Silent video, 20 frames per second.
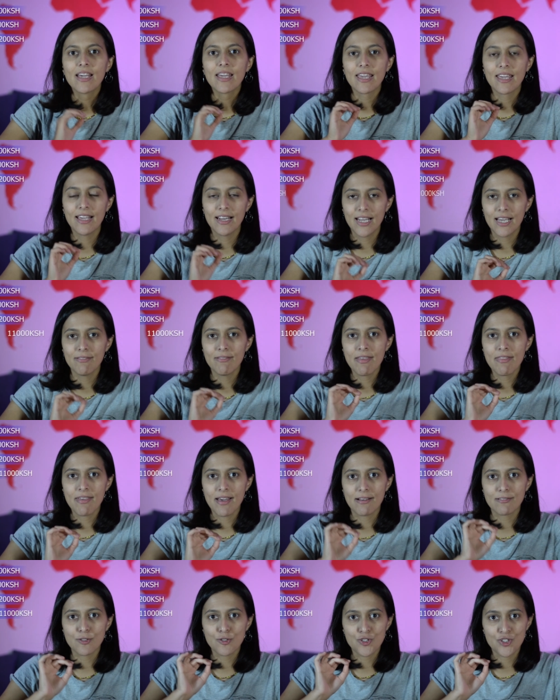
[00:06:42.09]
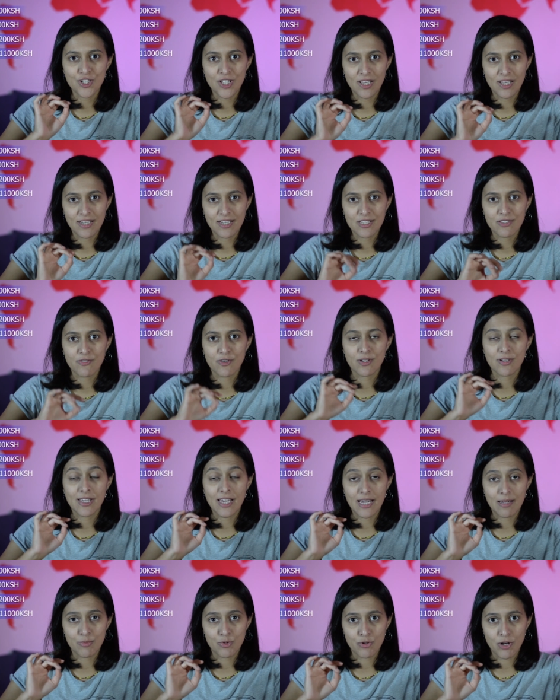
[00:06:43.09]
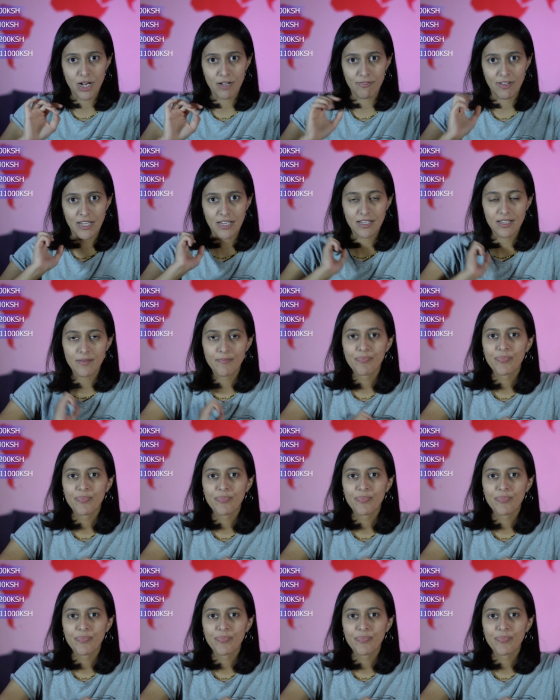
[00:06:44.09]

11,000 shillings for game driving.